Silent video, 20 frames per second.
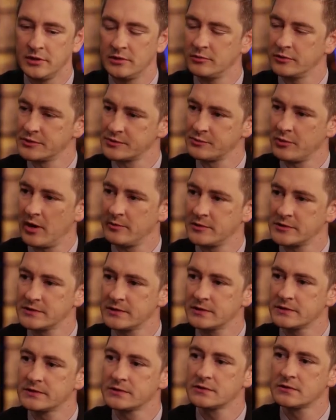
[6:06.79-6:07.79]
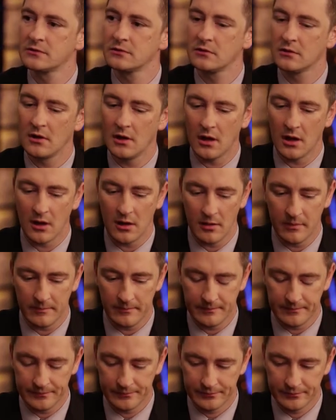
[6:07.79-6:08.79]
people's premises.
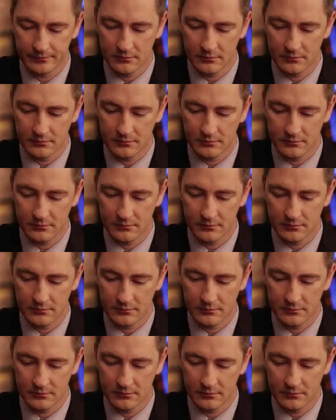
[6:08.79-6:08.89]
Um,